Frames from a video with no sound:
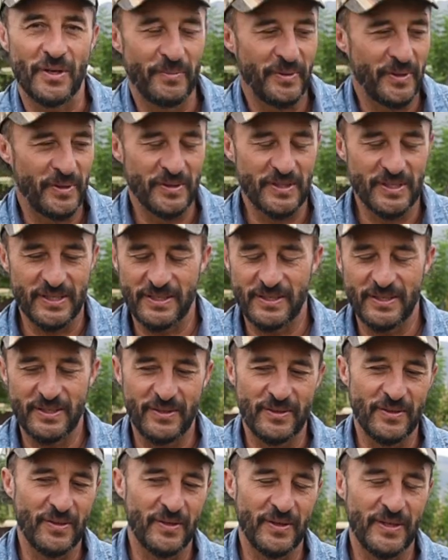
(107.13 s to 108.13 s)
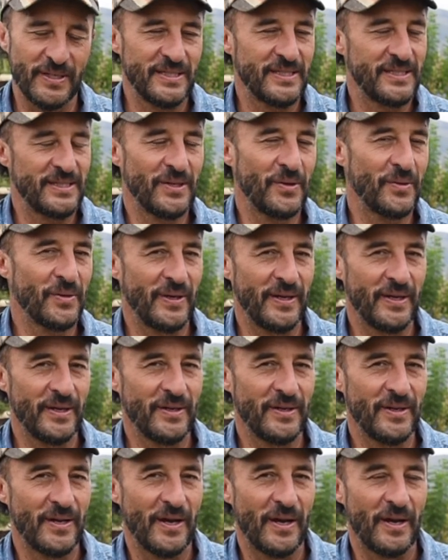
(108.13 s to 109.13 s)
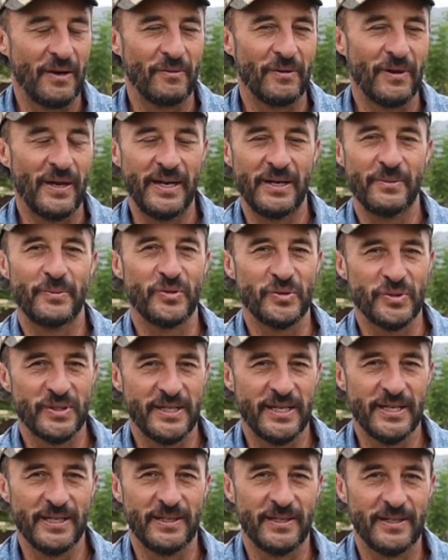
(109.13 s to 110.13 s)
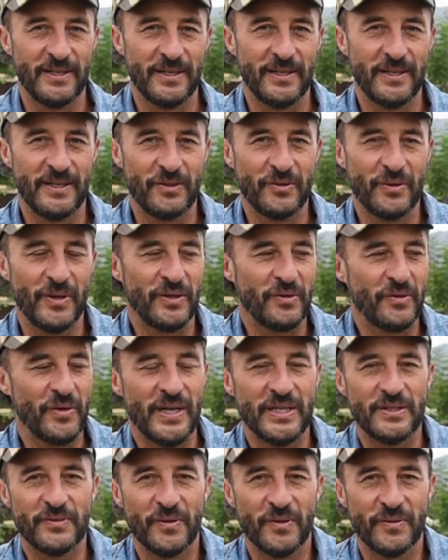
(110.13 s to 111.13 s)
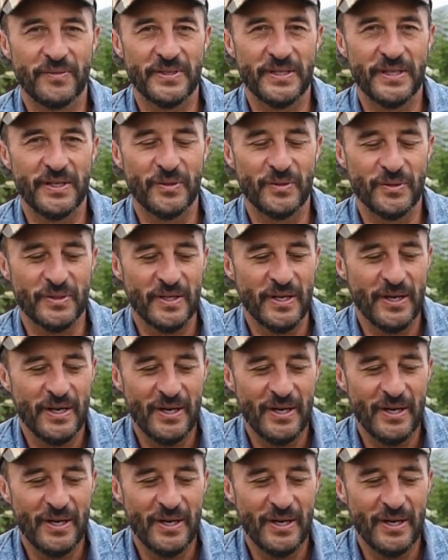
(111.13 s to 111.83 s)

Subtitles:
Because it's not necessarily a relatable skill, a direct transfer of skills.